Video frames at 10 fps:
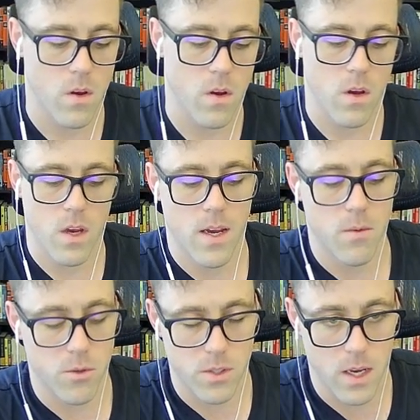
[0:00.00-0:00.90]
and we'll
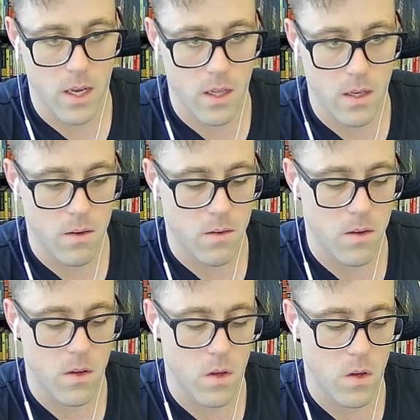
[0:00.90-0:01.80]
say
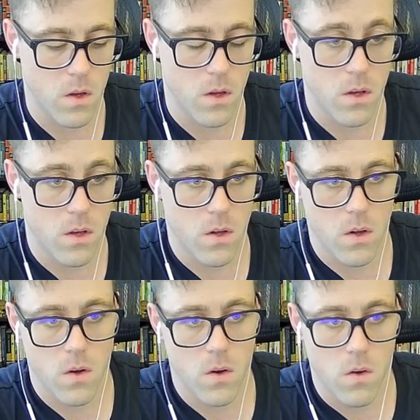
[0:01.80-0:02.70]

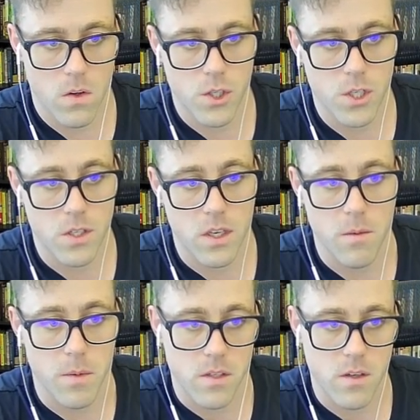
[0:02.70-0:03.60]
just to keep
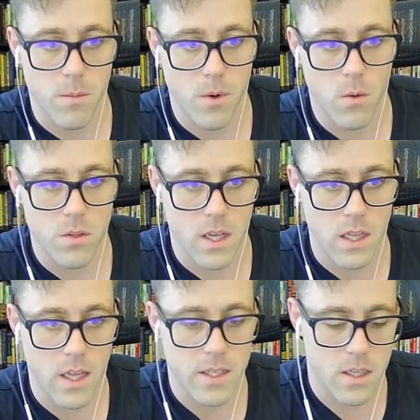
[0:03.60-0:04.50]
it simple we'll say
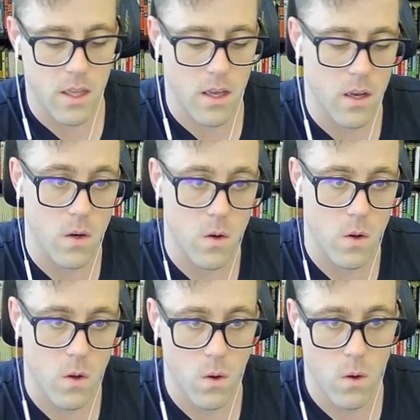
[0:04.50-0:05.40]
less than
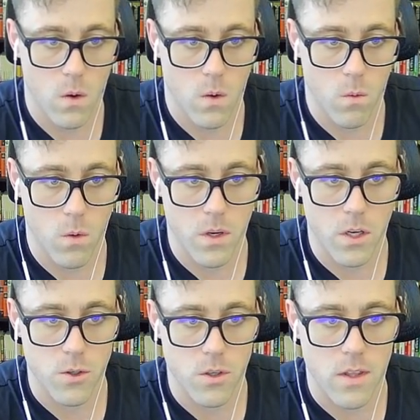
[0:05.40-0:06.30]

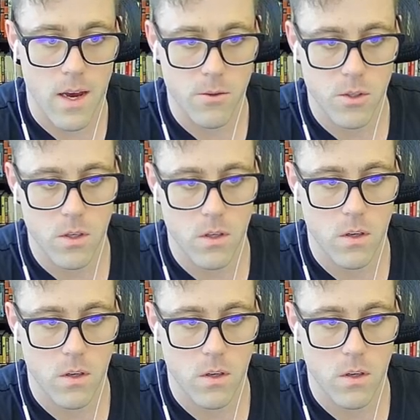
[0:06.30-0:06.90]
100,000